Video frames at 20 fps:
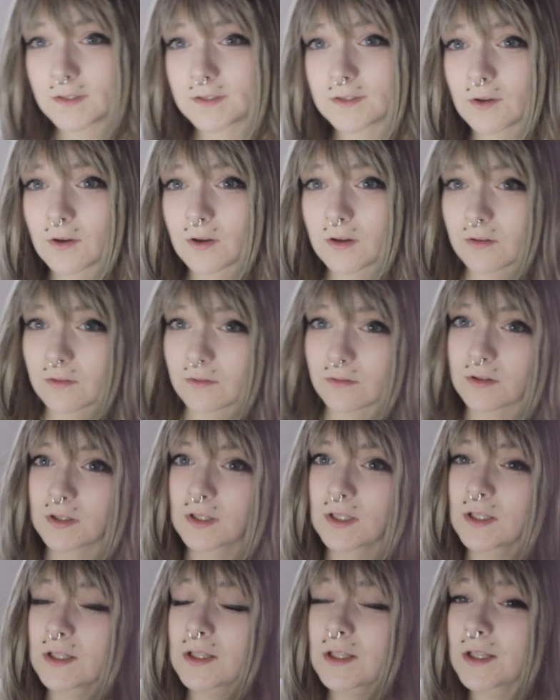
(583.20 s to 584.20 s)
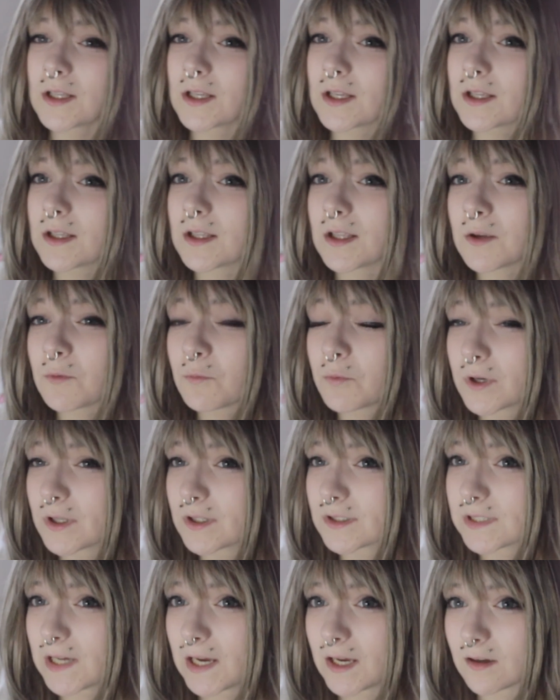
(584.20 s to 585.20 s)
So it
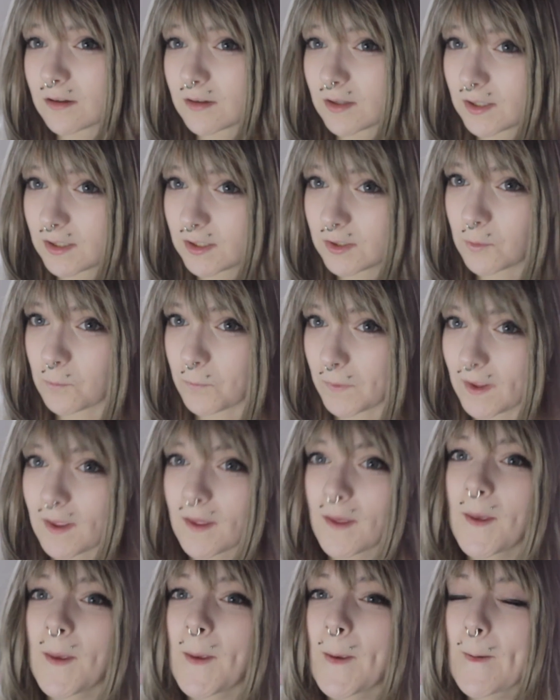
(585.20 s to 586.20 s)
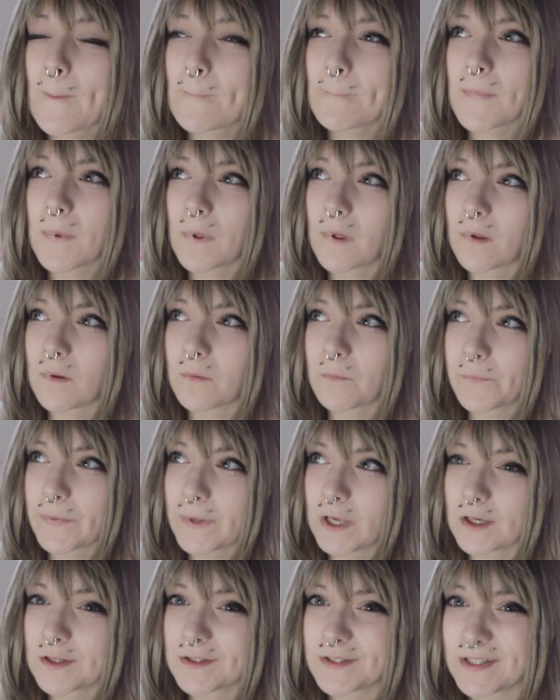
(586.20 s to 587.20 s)
will tangle a little bit, but
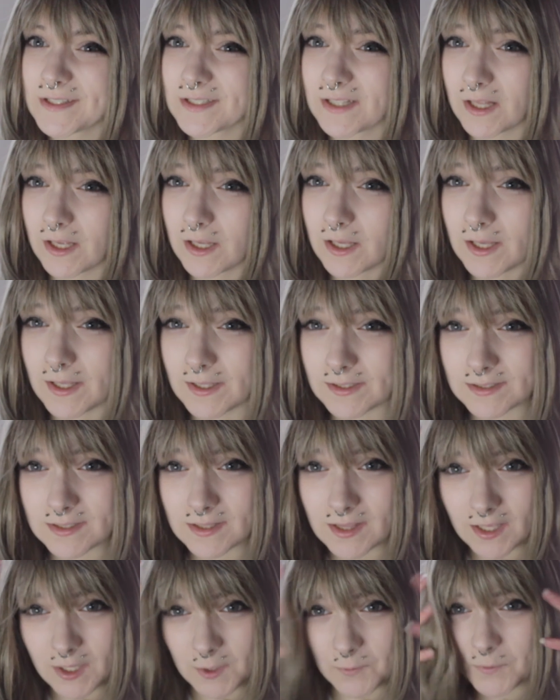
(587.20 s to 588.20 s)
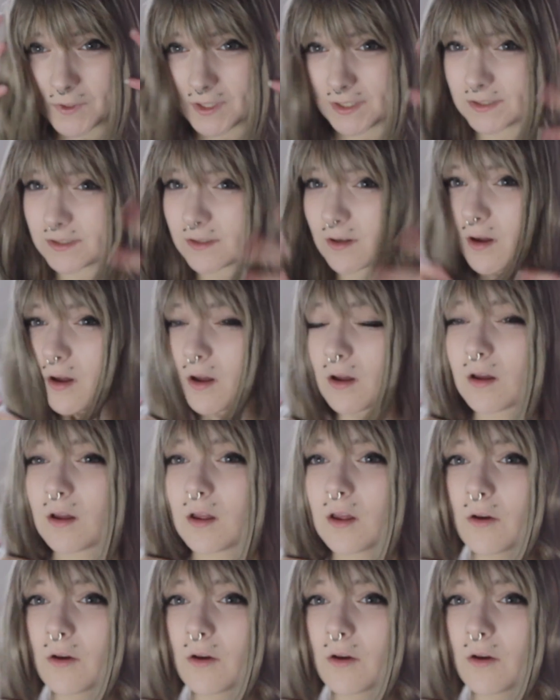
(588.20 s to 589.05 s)
because it's like, it's thick, but it's not